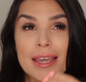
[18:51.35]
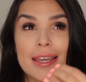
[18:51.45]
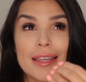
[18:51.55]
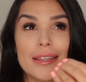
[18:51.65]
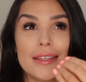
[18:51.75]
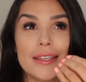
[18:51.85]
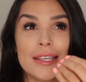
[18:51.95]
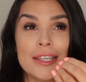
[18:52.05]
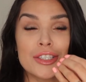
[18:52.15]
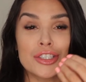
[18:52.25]
It
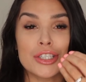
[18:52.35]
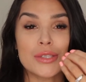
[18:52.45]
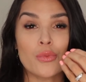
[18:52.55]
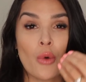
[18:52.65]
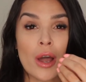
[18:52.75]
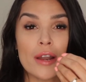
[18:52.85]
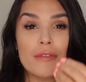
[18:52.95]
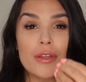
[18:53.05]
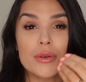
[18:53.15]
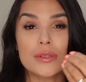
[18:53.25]
is just one
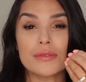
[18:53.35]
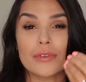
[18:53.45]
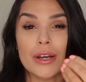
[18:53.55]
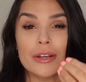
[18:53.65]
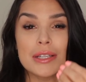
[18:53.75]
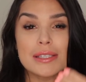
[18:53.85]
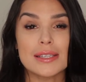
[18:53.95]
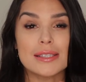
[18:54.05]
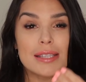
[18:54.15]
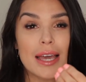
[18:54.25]
of those
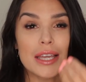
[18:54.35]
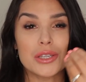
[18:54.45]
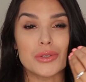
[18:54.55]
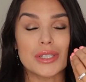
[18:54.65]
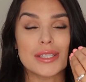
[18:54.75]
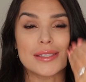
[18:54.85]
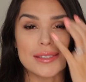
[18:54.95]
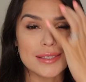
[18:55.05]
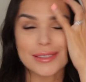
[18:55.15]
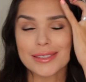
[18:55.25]
fragrances that you
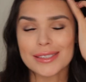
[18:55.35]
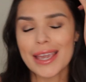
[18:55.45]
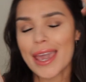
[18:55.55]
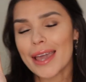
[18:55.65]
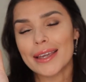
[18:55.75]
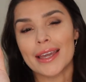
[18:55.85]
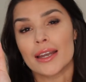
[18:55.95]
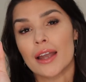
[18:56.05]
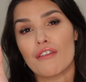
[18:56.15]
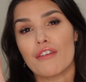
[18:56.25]
just can't get
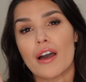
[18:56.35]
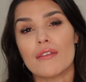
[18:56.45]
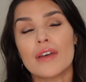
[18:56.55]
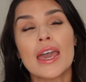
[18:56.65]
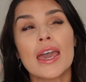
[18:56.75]
enough of.